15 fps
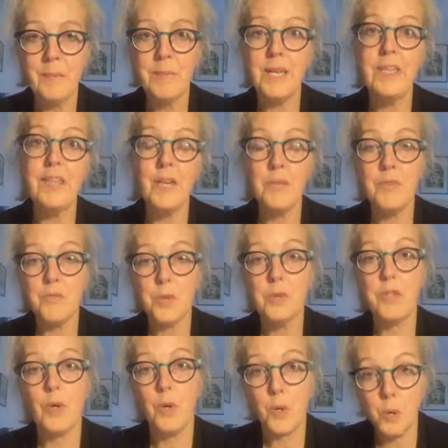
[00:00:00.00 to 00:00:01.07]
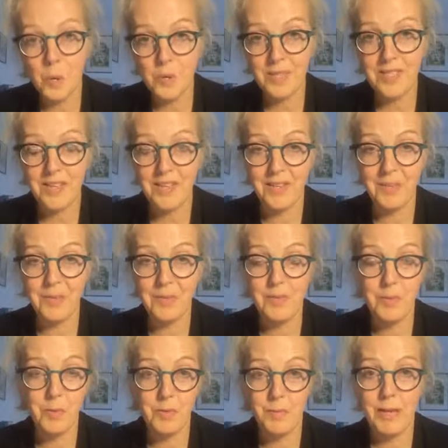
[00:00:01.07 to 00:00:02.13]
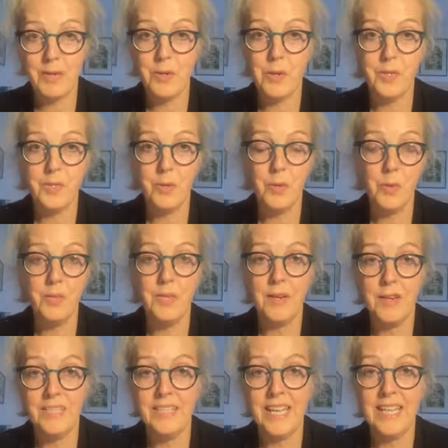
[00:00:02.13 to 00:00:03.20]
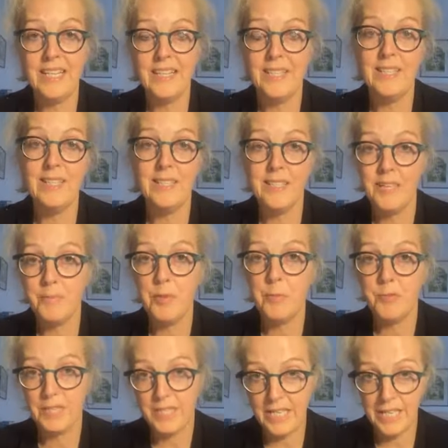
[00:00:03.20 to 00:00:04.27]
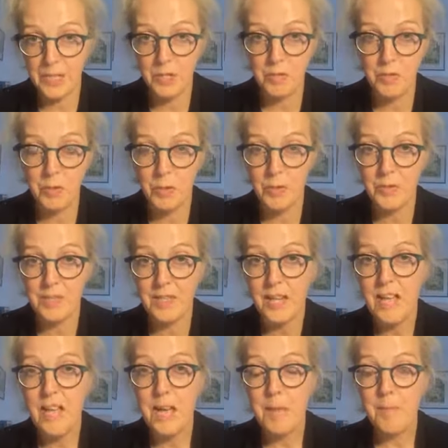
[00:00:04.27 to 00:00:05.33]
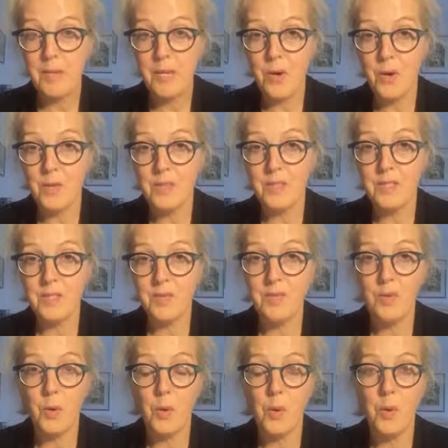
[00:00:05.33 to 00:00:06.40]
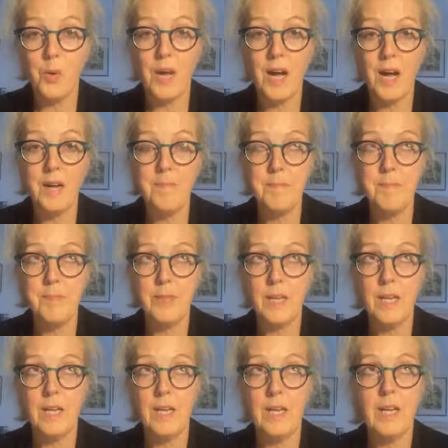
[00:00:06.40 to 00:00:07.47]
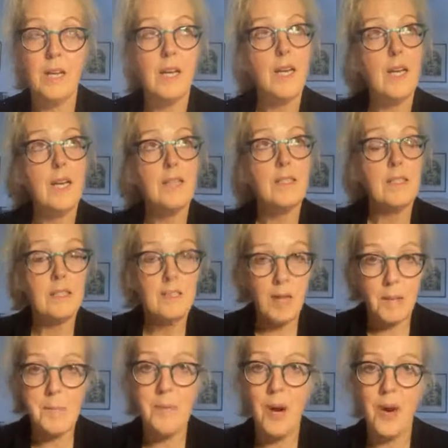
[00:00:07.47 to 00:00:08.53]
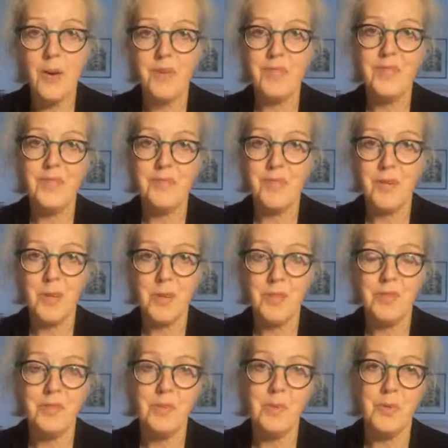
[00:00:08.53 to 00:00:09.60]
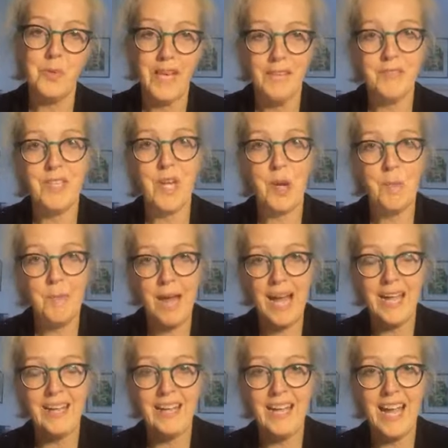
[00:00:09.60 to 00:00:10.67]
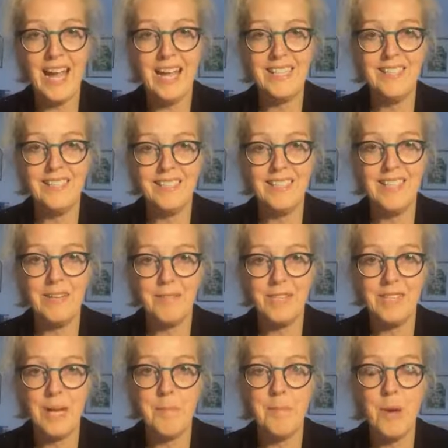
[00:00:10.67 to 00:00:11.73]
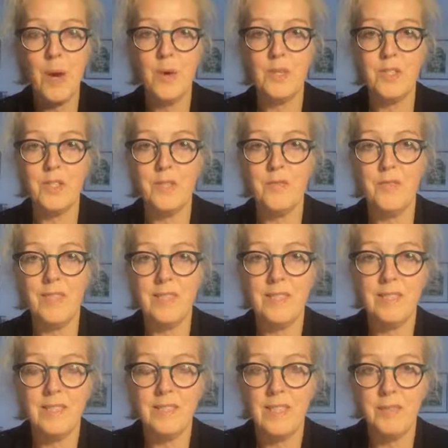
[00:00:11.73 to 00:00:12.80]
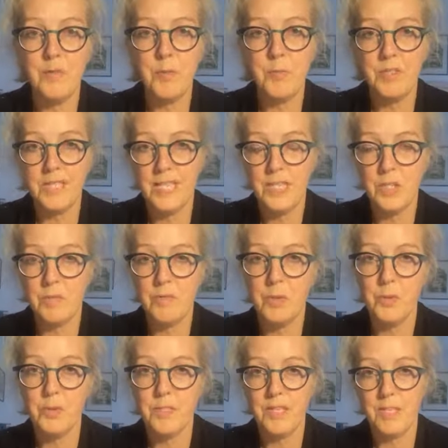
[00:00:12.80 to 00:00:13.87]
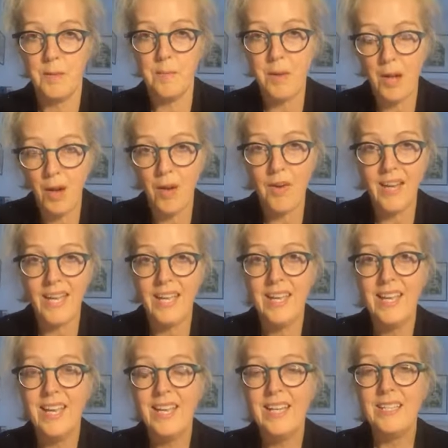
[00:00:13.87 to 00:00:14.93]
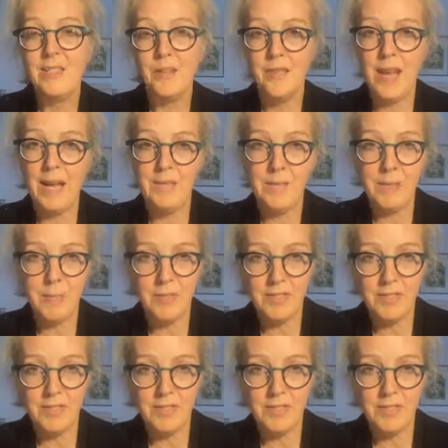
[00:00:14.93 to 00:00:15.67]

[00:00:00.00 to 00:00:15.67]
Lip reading: But those rules are also, the rules about costs are also contained in the civil procedure rules, because for some parts of the cost rules you have to go back, and there are some parts of the civil procedure rules that apply to family